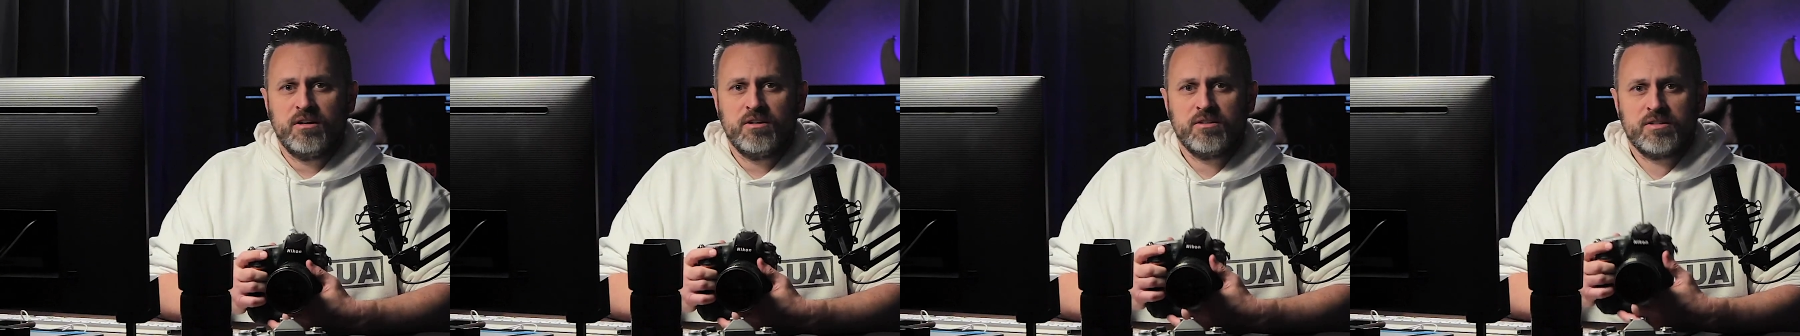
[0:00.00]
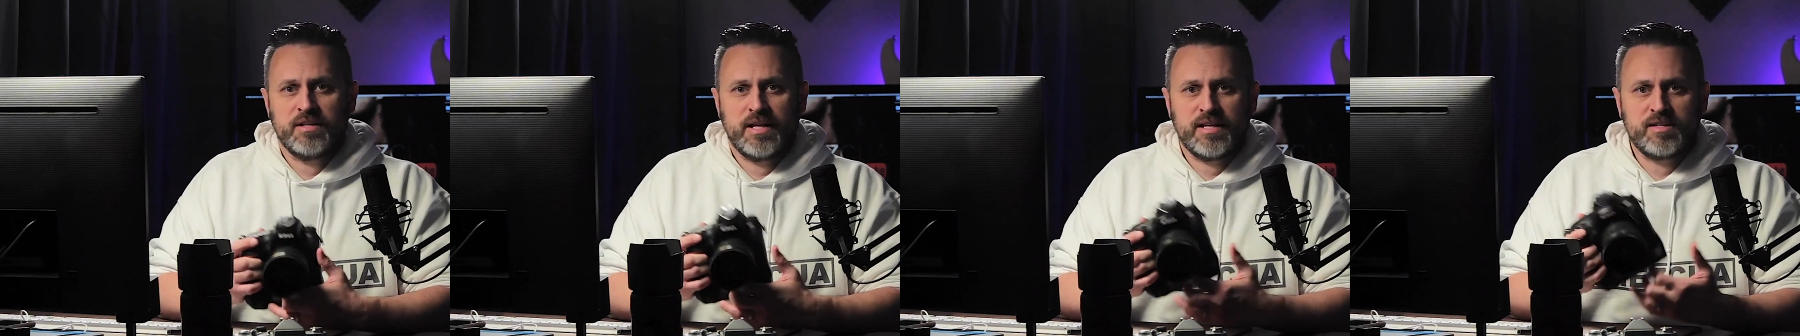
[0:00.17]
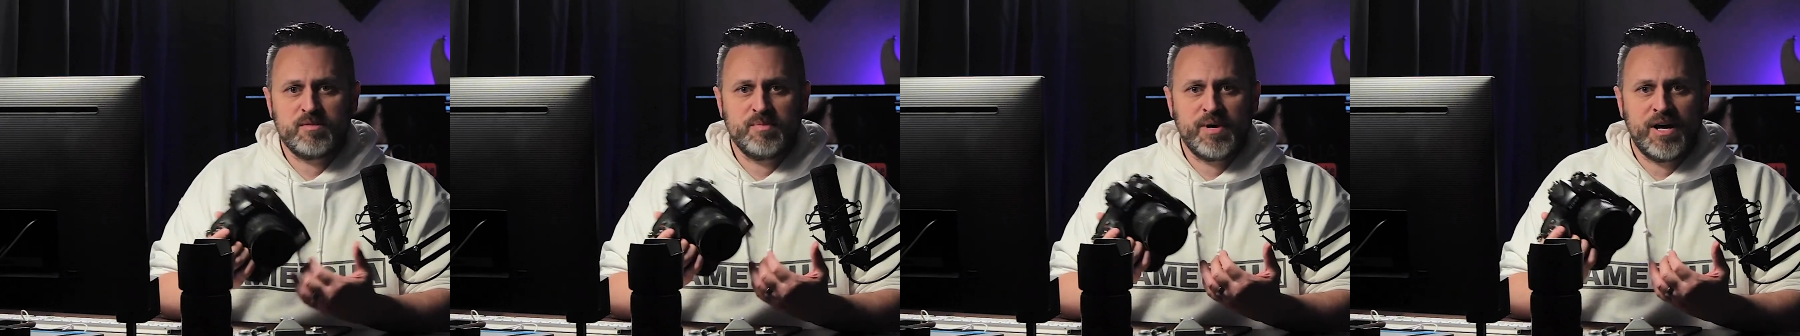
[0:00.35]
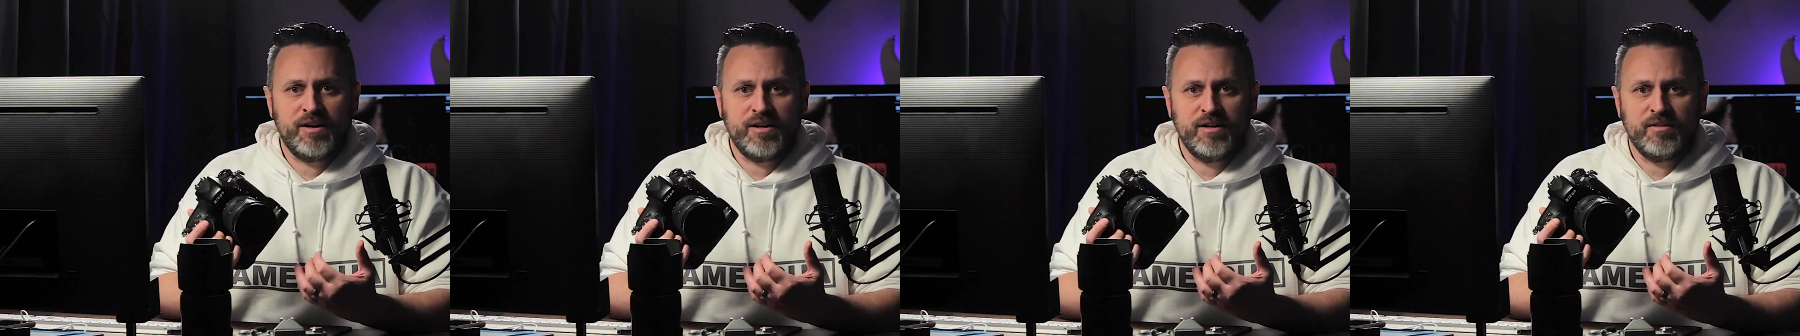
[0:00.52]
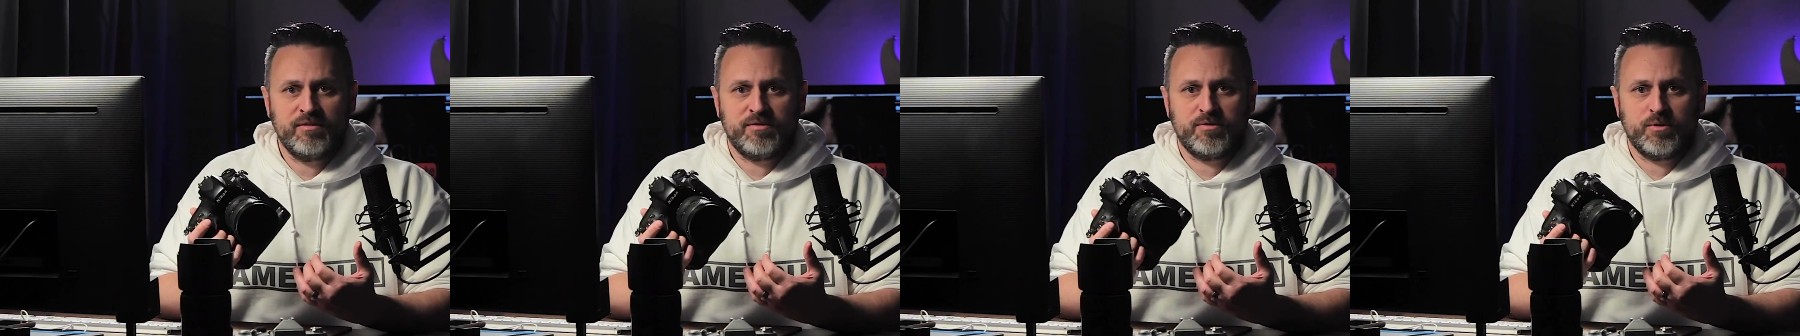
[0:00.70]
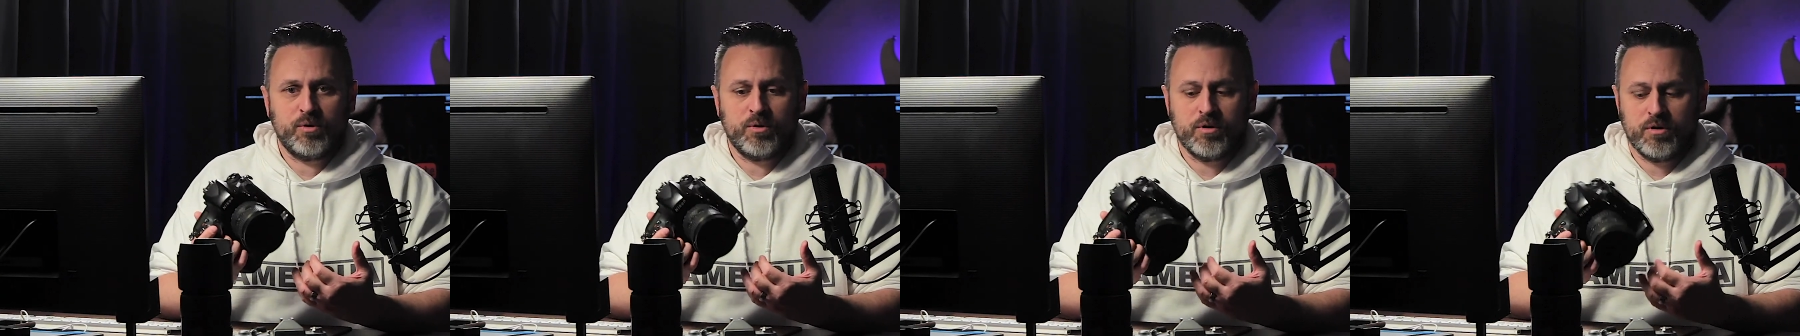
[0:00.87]
So that's about
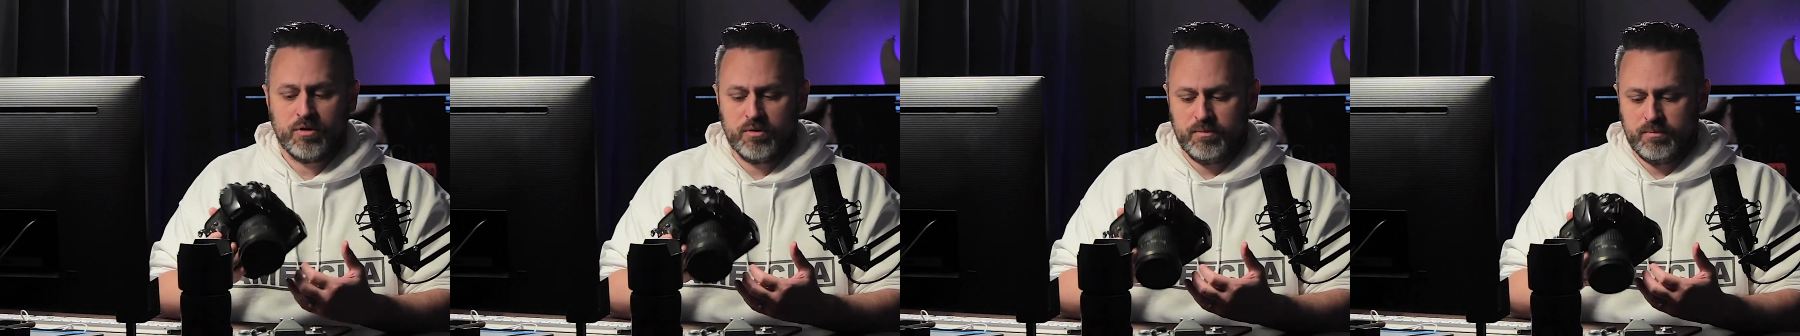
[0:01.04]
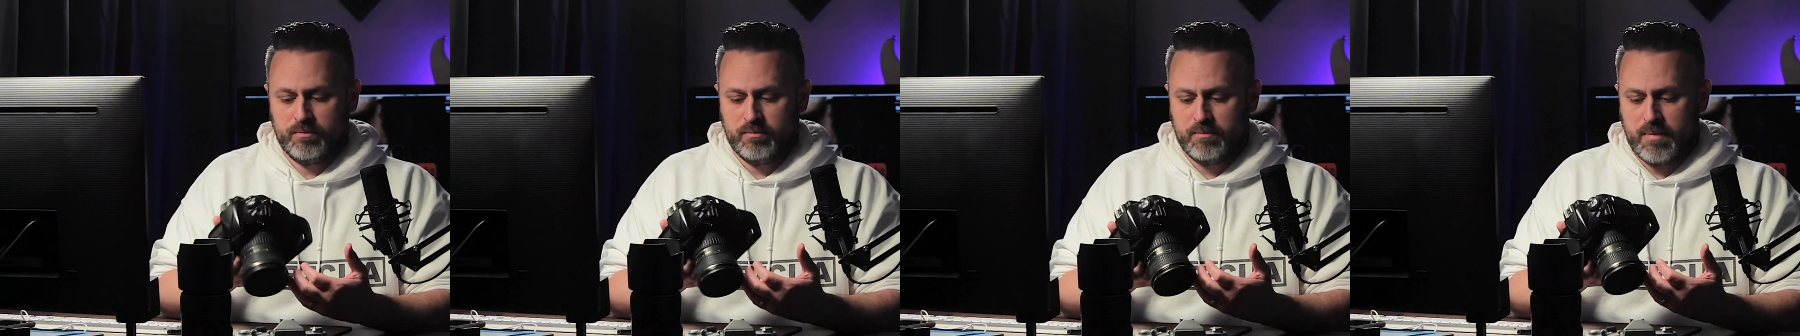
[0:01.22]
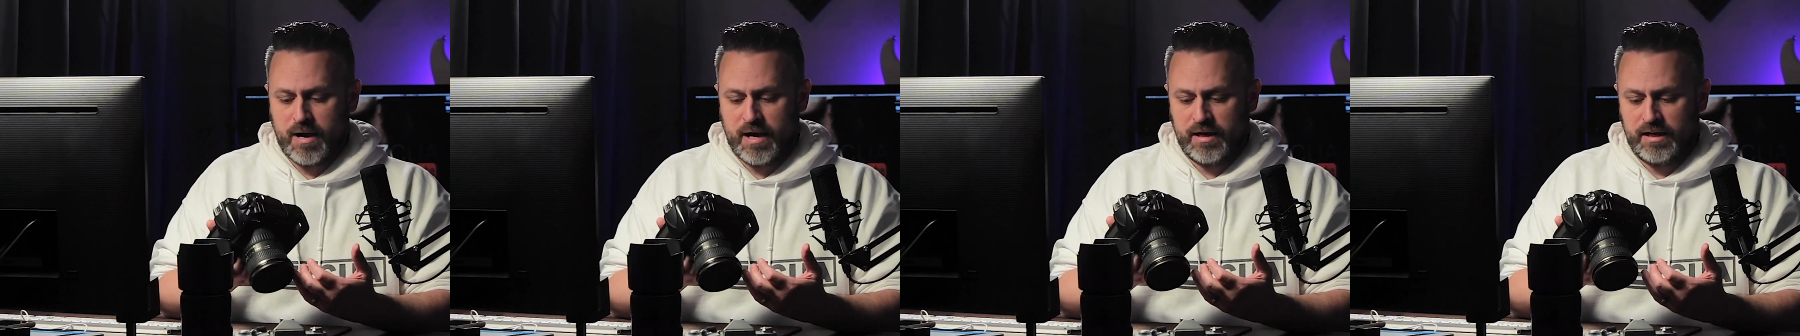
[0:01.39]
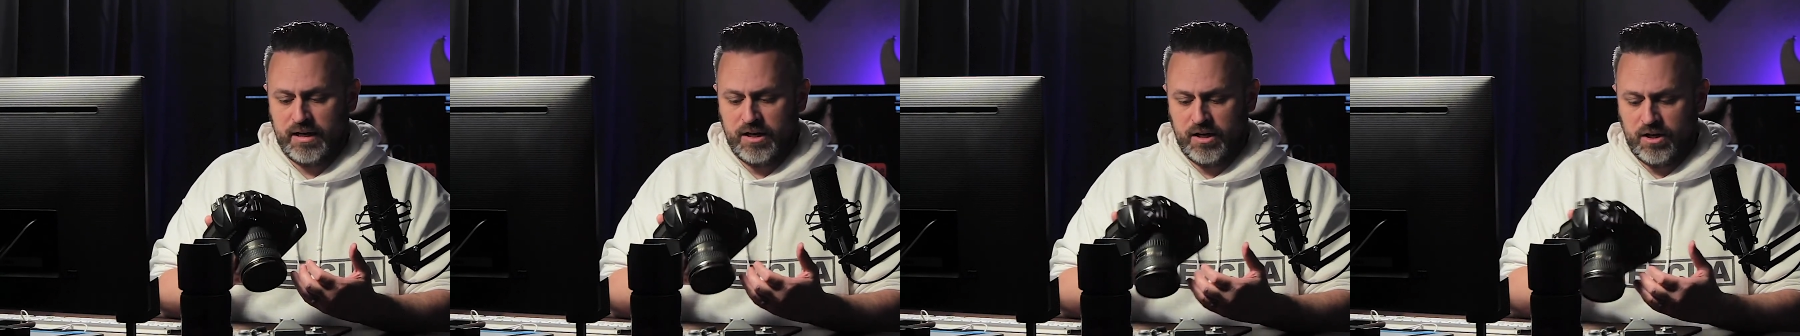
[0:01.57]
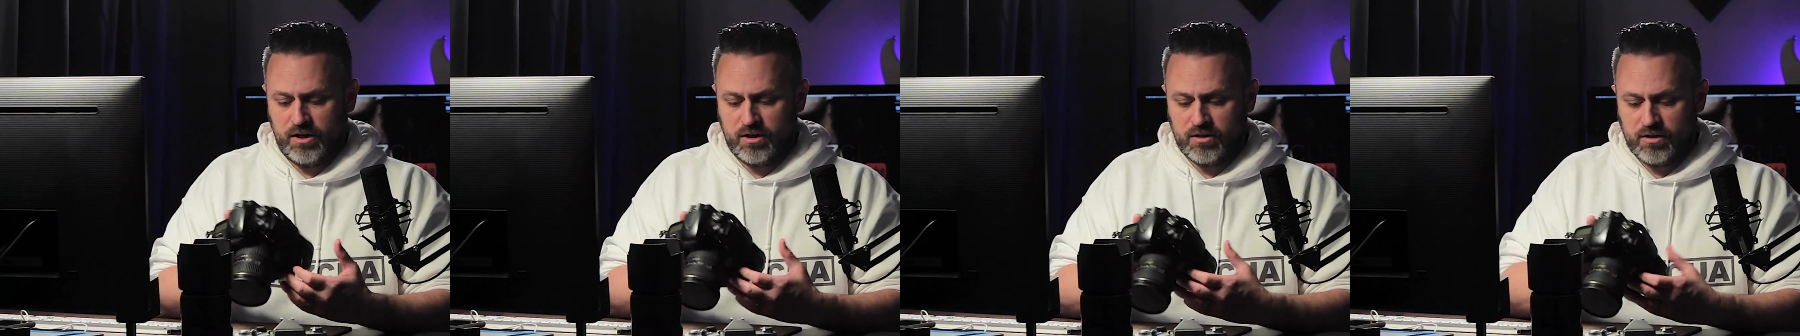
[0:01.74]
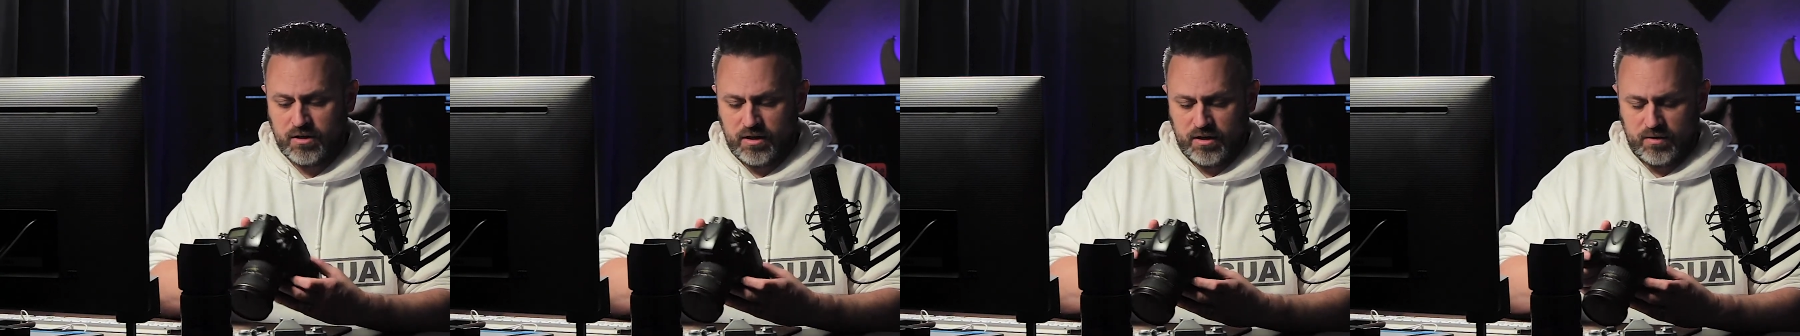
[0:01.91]
it for my gear